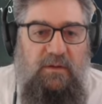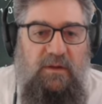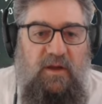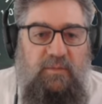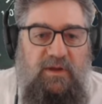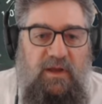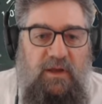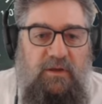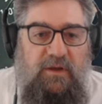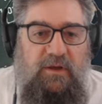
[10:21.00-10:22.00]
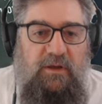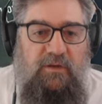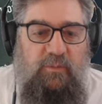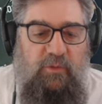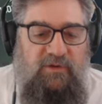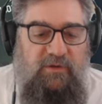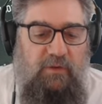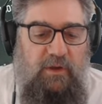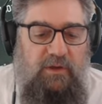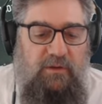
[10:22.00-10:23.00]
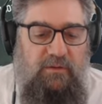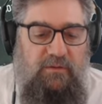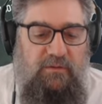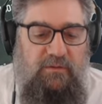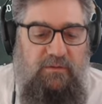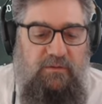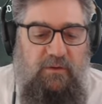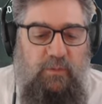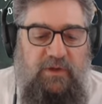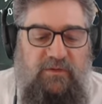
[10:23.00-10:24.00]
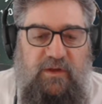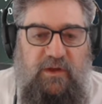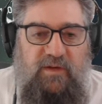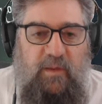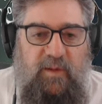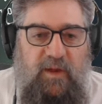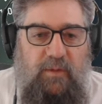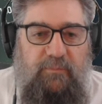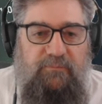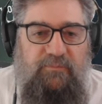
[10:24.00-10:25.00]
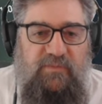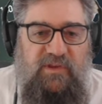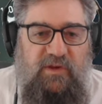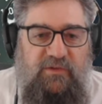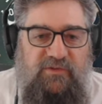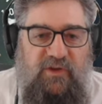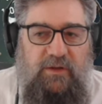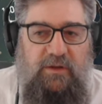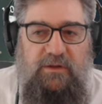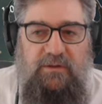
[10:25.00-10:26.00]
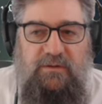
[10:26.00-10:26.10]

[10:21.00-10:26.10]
coming down, you can hear the compressor running, so we can start tapping up, just gently.